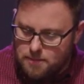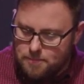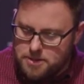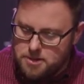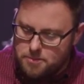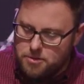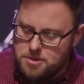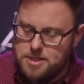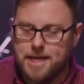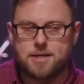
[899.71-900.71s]
but some of
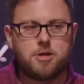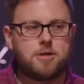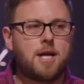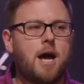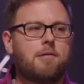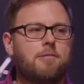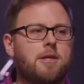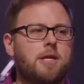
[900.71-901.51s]
those things are not really